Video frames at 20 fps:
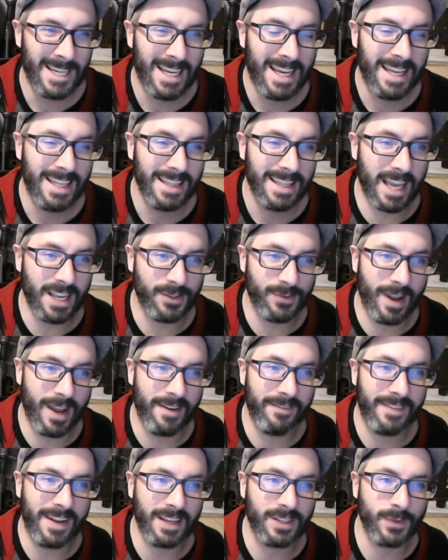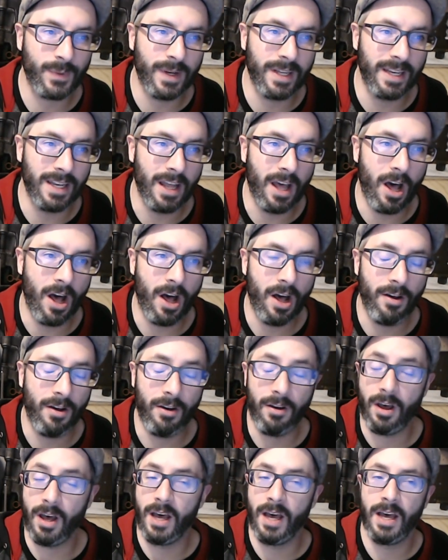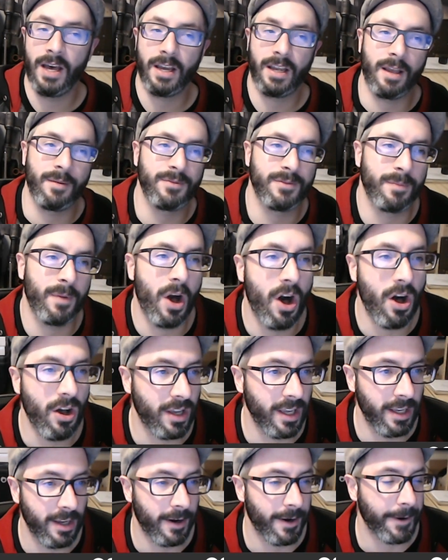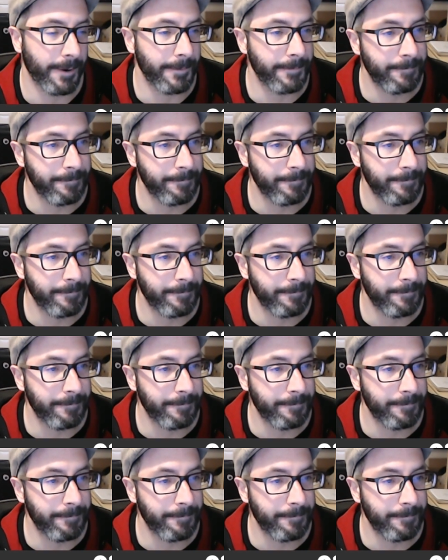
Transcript: Thanks, Rev. Next one comes from Halkingard.